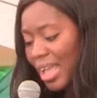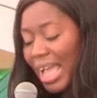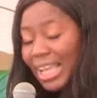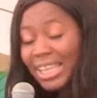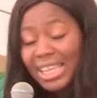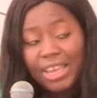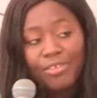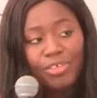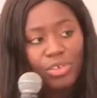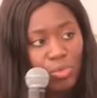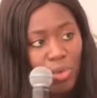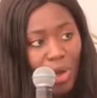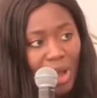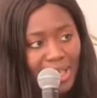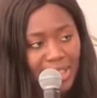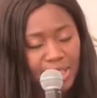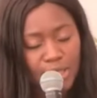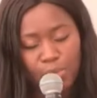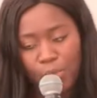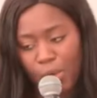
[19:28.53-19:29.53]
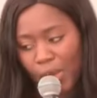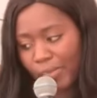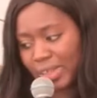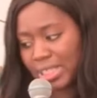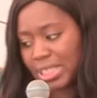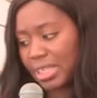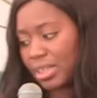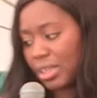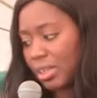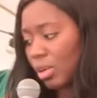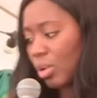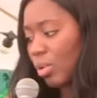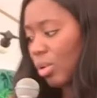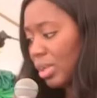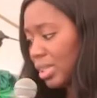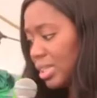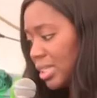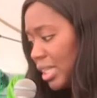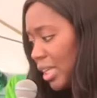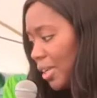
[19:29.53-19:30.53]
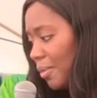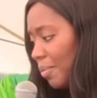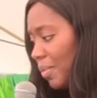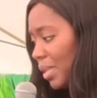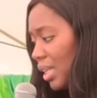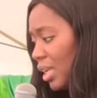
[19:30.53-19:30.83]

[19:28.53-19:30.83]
and given rise to poverty and inequality.